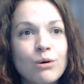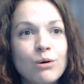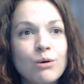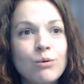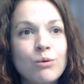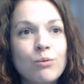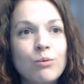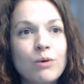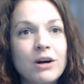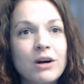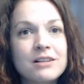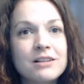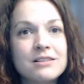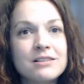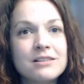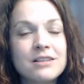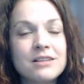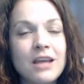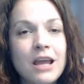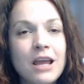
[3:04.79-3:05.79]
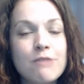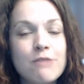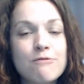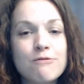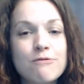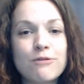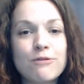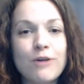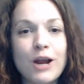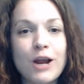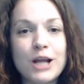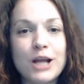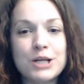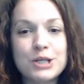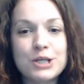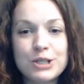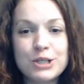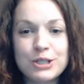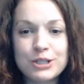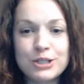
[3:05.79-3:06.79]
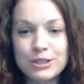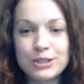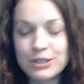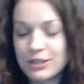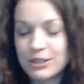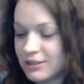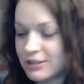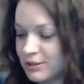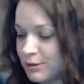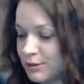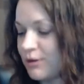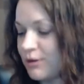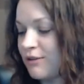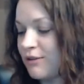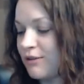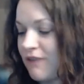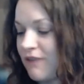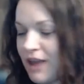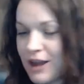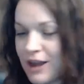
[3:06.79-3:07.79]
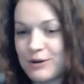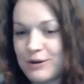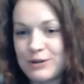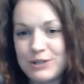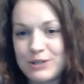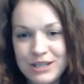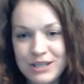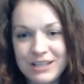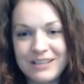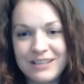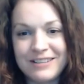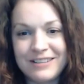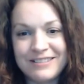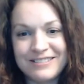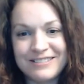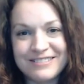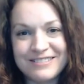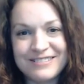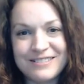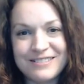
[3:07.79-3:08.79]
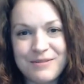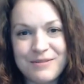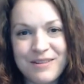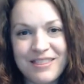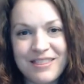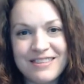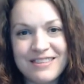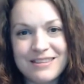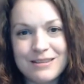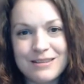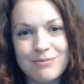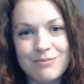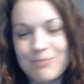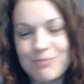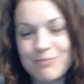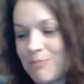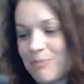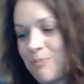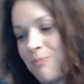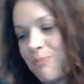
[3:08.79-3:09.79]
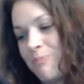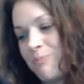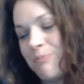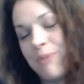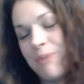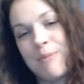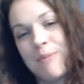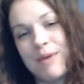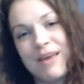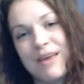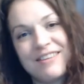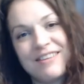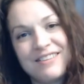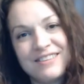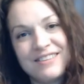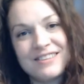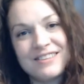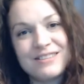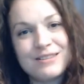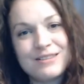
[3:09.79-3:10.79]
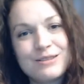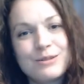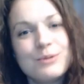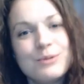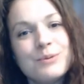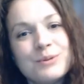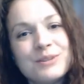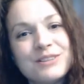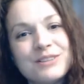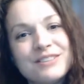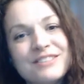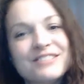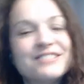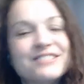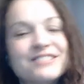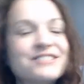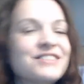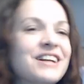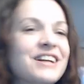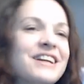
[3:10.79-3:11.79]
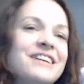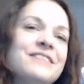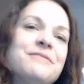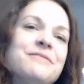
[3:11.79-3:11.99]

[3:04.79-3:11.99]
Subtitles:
want a fresh sort of energy with this baby, this tool, right?